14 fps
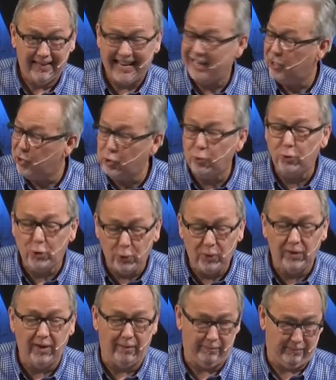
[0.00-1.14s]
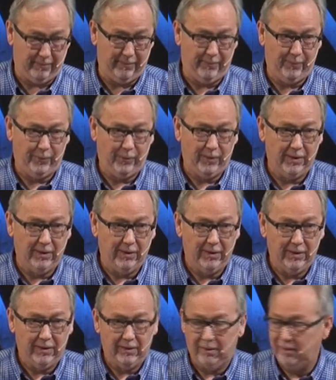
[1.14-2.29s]
and you do them.
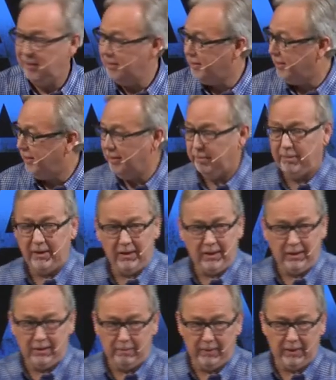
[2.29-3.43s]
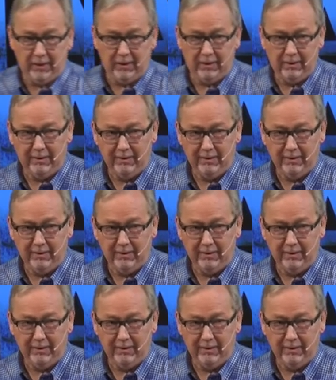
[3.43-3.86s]
Well, that's kind of beneath me.